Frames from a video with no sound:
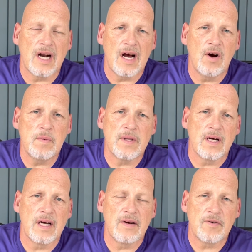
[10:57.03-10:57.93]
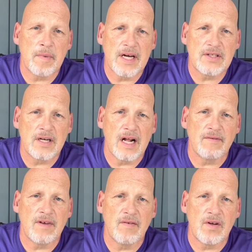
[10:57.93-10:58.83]
and I hope the information that
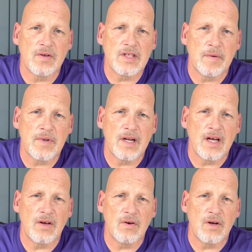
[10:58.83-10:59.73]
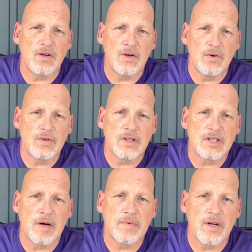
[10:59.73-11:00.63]
I've given you is something that you can use and
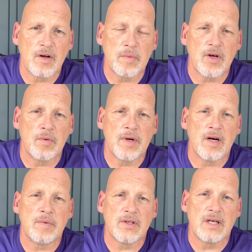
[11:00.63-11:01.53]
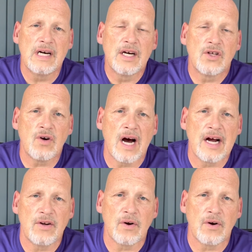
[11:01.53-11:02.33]
something that you'll be able to try in your